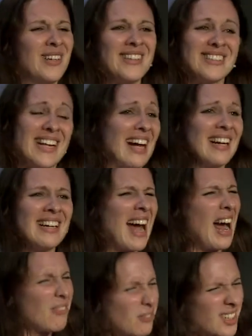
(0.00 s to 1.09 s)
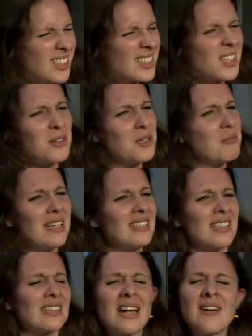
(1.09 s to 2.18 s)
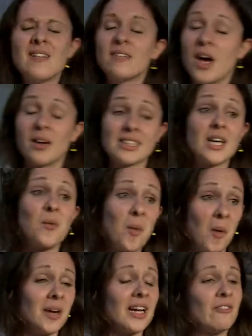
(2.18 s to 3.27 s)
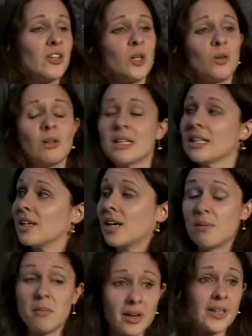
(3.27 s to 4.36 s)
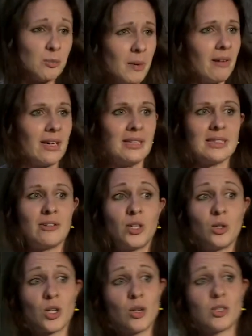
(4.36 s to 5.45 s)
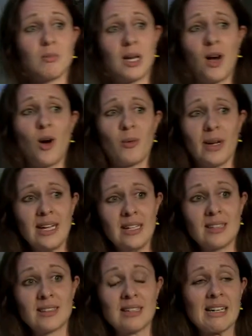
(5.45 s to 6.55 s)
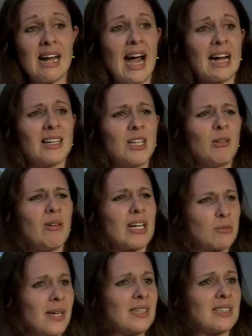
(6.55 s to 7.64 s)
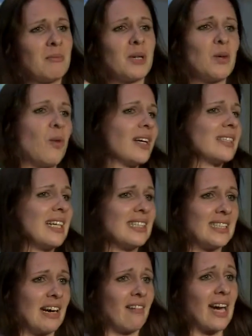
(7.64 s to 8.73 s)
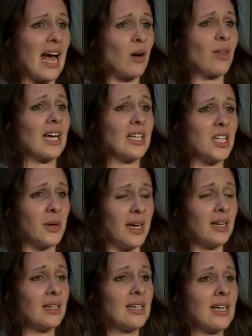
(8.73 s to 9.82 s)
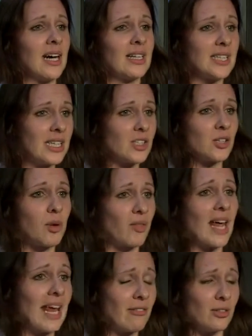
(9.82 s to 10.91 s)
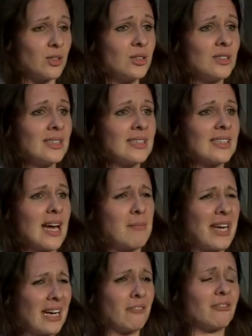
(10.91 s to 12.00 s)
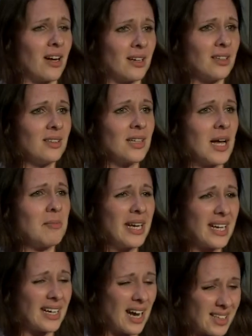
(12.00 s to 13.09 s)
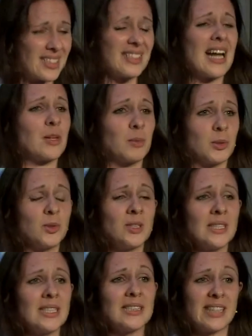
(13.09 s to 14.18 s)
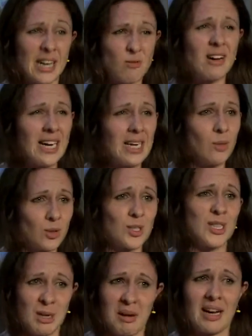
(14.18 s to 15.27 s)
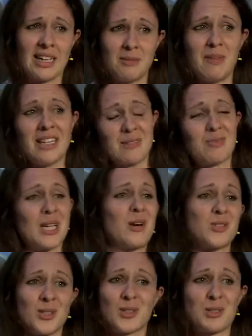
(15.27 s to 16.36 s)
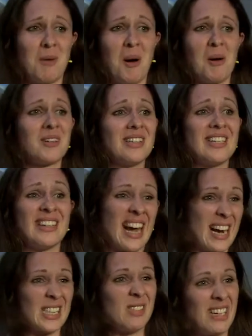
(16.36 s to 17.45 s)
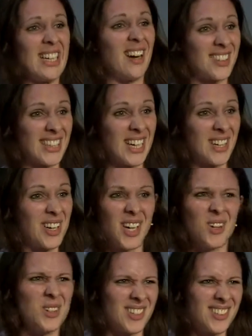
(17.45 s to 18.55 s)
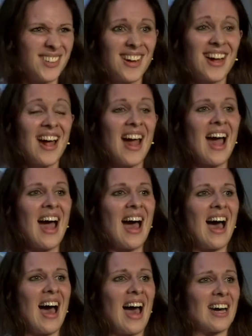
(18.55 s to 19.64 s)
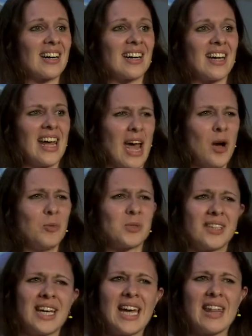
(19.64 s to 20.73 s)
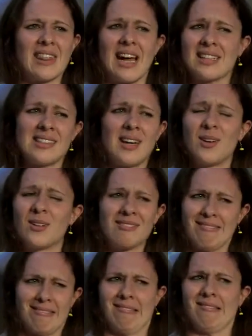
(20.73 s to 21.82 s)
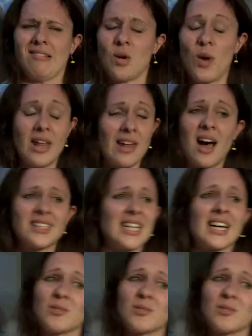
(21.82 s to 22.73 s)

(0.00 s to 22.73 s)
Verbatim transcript: What is that? Africans don't do maintenance. Now, I tell you what, if you, in my experience, if you go to Malawi and you explain to somebody why it's necessary and how they can do it and teach them on their level and make it fun and make it understandable, they really want to do it because it makes themselves look smart. They actually really like tinkering, who doesn't? And it helps and they get that. So where that idea